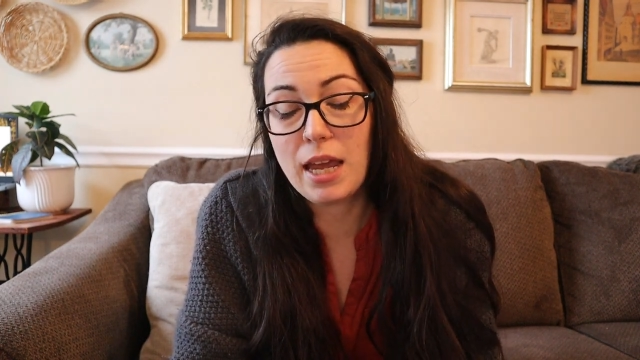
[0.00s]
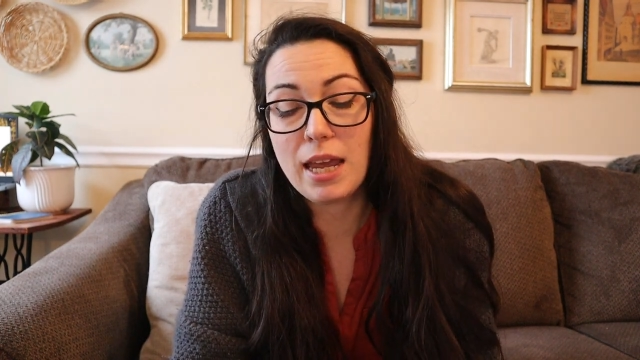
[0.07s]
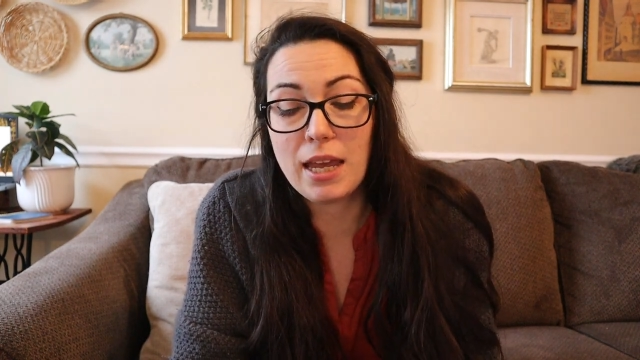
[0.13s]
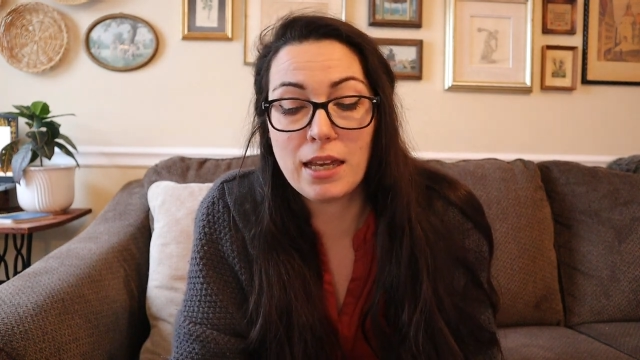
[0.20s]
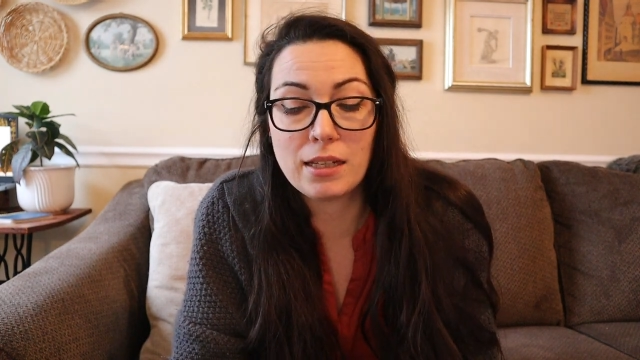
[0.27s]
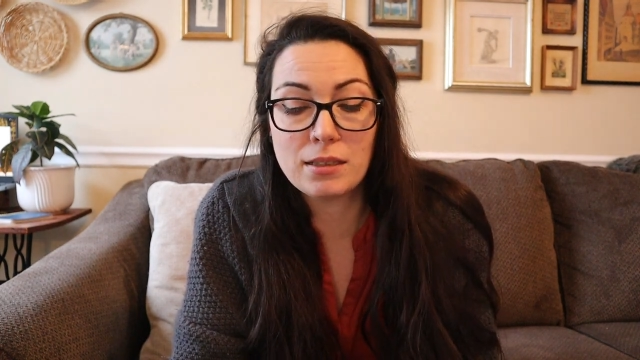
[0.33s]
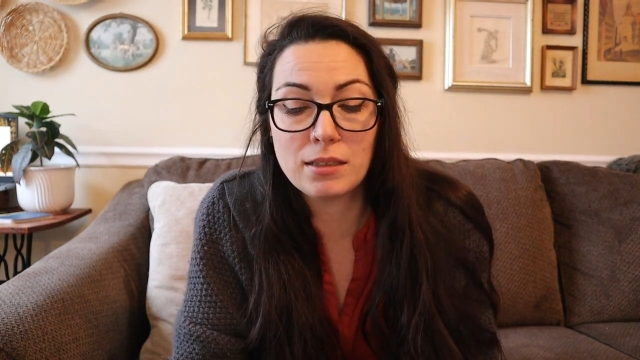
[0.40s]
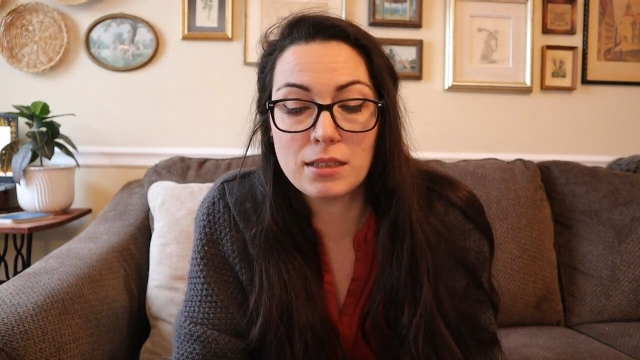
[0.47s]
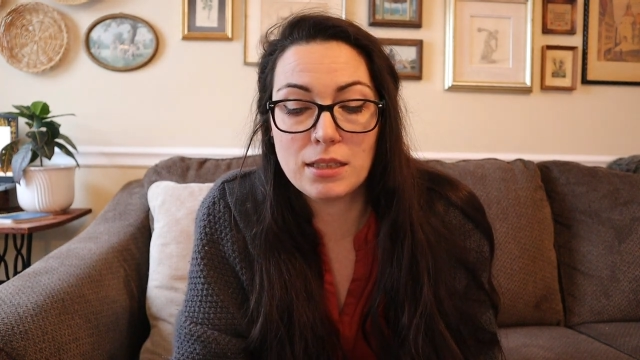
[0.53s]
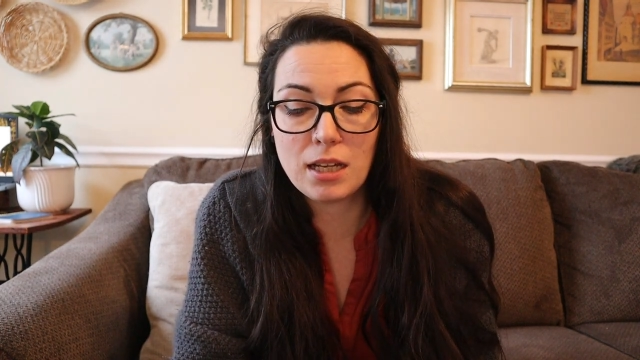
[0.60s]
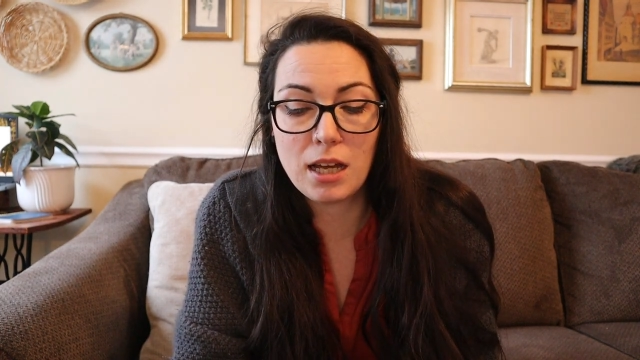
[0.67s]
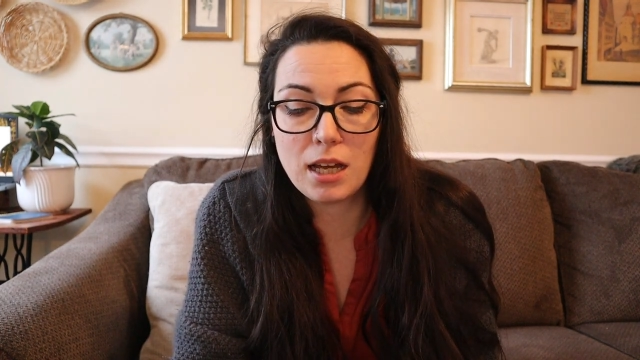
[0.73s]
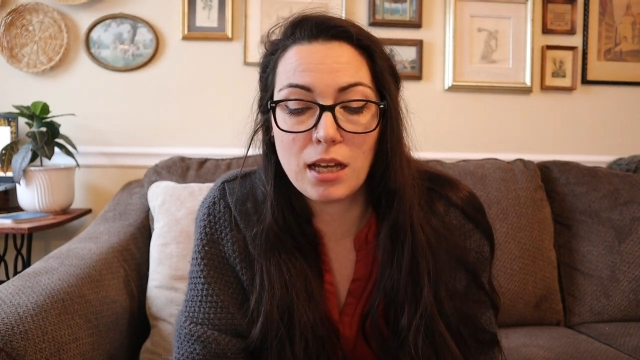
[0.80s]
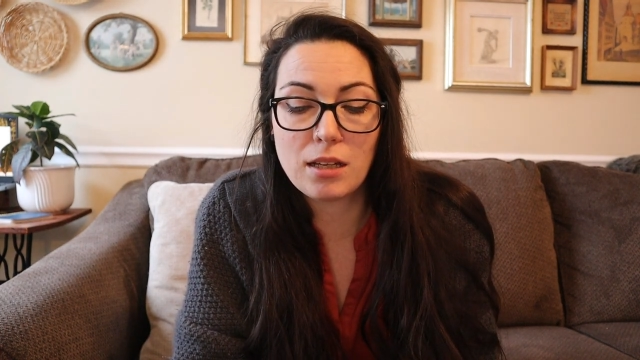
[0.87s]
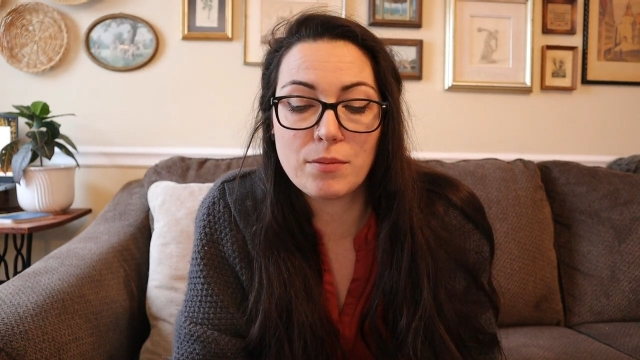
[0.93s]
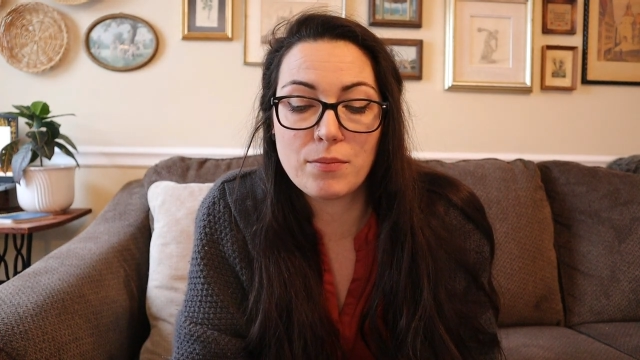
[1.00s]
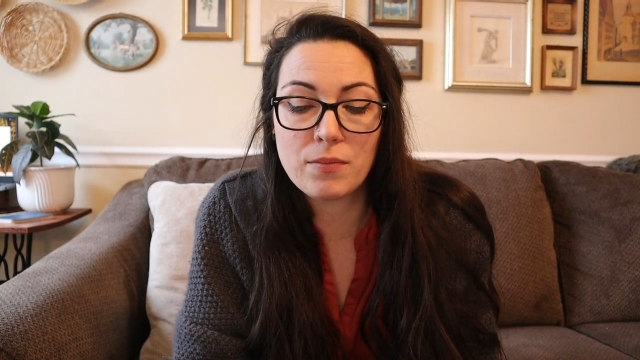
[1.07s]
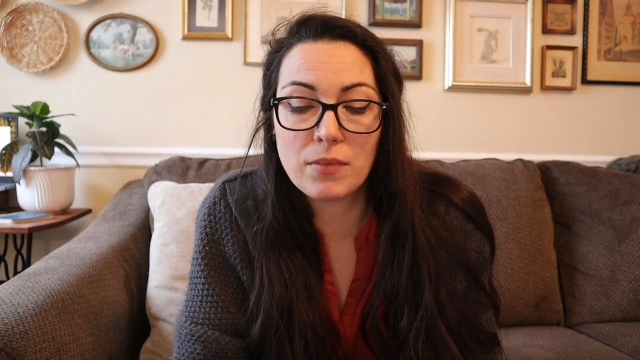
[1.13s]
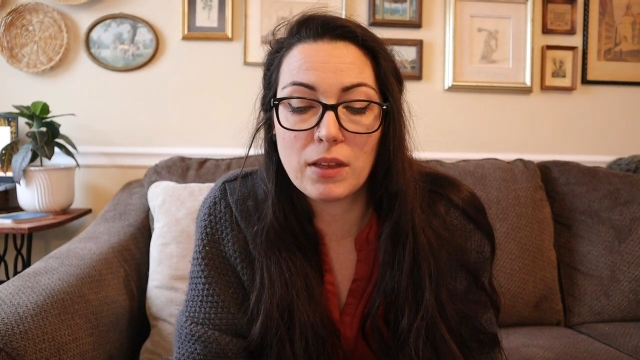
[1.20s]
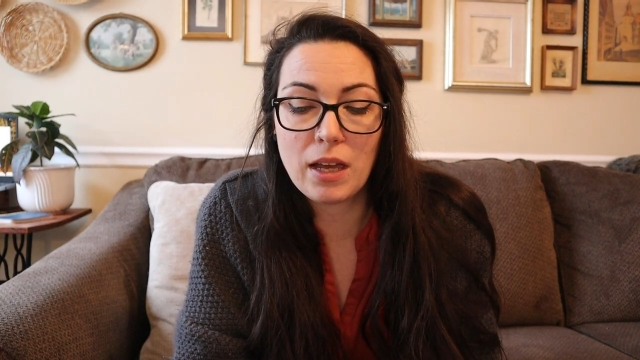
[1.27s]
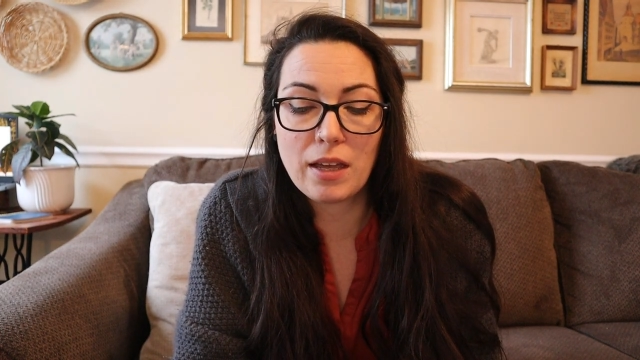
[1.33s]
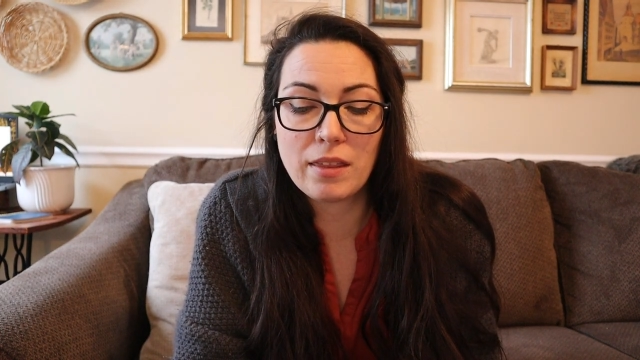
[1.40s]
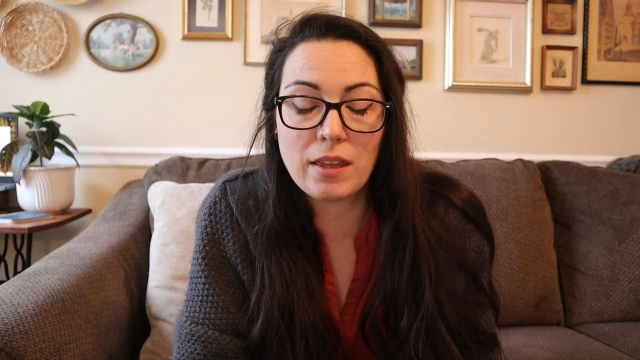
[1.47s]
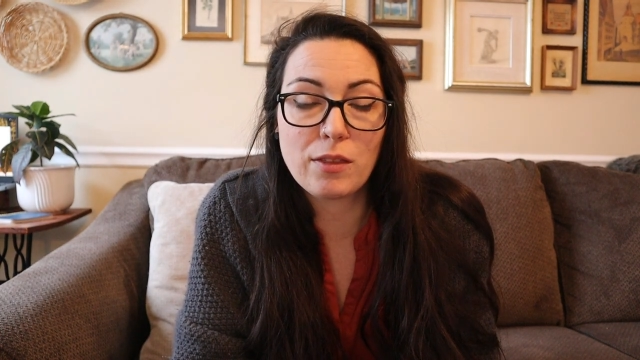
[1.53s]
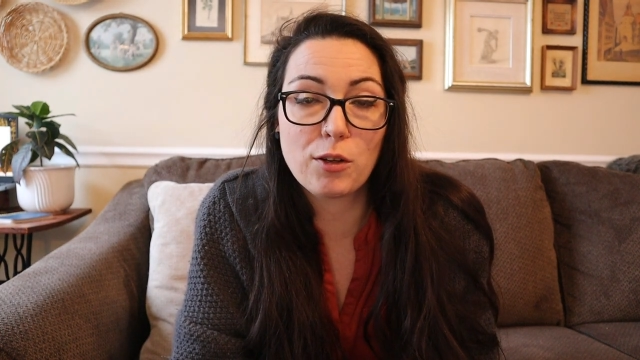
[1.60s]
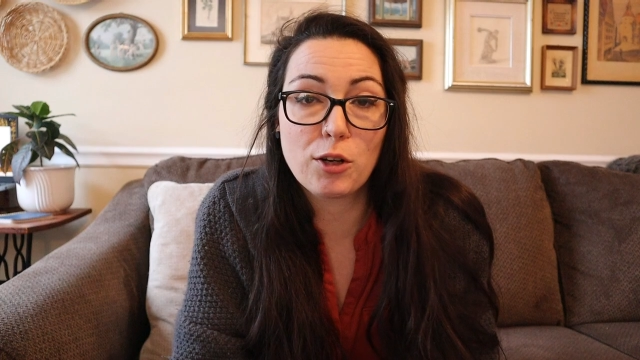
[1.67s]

and I think